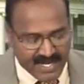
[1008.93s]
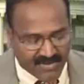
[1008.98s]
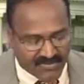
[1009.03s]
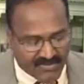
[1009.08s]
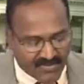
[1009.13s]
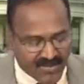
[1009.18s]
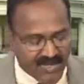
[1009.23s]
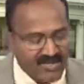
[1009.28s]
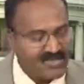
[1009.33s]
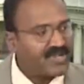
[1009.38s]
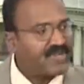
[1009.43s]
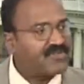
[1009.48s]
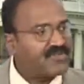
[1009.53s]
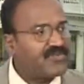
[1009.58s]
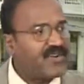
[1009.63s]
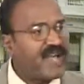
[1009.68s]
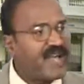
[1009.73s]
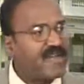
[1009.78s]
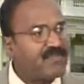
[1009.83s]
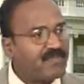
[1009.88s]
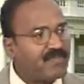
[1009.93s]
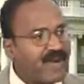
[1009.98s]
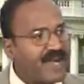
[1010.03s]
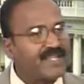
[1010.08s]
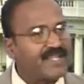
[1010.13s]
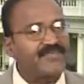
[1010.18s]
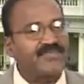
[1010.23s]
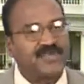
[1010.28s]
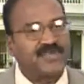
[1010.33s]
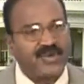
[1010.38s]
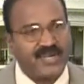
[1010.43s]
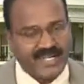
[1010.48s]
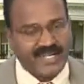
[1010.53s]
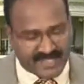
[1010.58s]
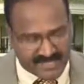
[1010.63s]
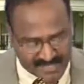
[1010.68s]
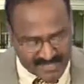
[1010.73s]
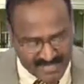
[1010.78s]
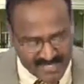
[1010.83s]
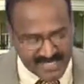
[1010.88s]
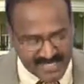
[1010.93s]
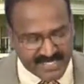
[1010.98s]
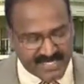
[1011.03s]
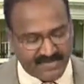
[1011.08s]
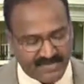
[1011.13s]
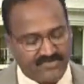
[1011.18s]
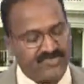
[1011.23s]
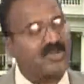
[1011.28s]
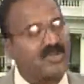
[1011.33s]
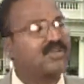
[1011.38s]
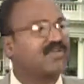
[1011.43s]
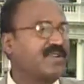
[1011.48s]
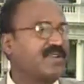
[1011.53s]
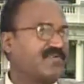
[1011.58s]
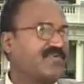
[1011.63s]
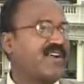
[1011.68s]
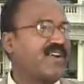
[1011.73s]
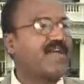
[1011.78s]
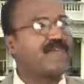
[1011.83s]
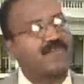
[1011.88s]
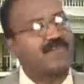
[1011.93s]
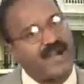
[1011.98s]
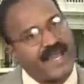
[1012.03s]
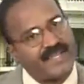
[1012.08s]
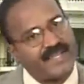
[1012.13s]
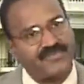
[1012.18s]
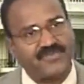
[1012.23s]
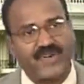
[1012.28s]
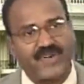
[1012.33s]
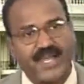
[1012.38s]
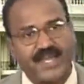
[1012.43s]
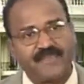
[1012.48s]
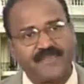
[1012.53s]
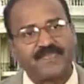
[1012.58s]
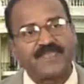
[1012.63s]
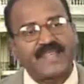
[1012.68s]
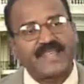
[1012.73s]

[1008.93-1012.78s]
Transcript: 415.4 extension 415.5.